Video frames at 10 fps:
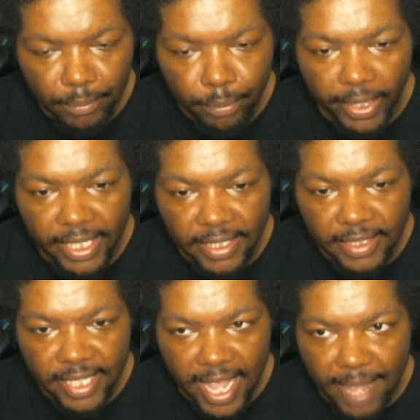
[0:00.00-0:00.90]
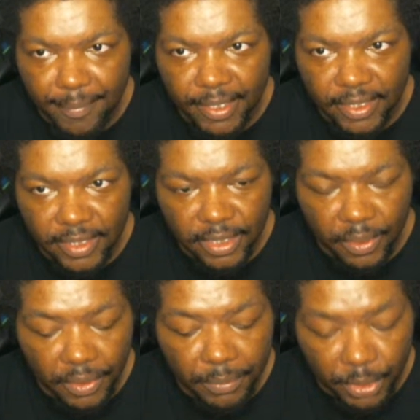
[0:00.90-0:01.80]
breaking to happen
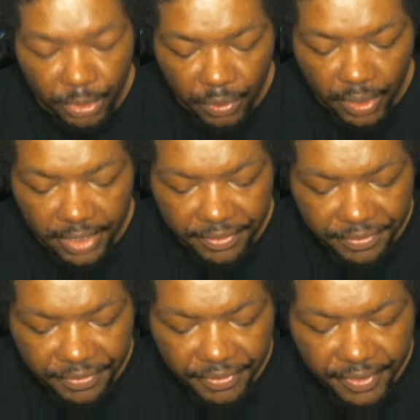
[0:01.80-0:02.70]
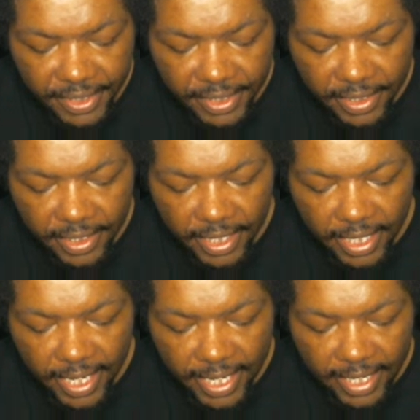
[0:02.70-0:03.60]
slowly but surely,
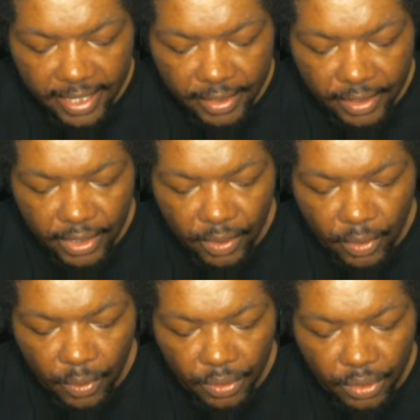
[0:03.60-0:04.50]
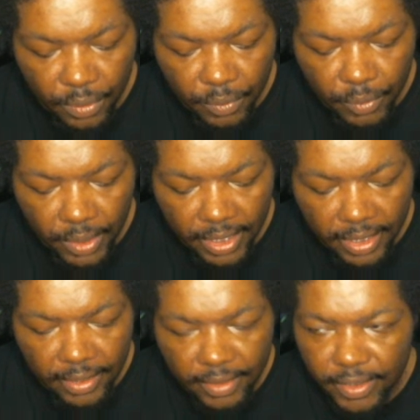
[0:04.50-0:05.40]
and they go
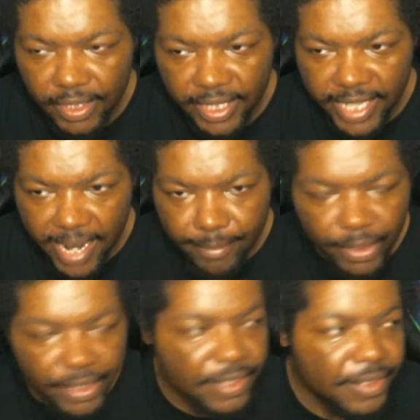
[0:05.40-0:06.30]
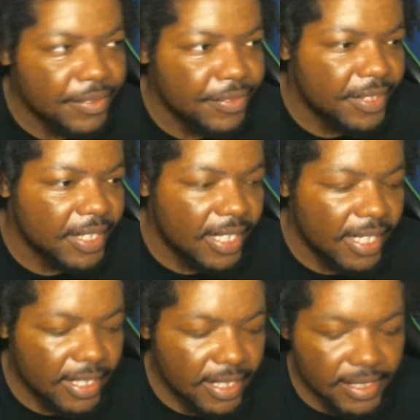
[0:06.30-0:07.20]
through cameras
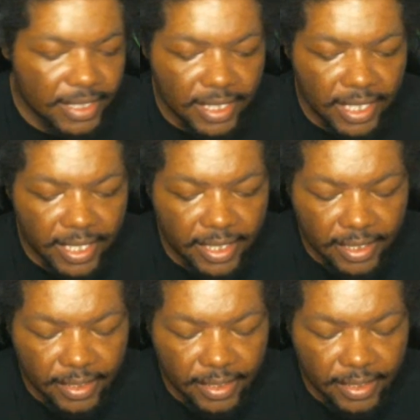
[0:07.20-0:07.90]
to see like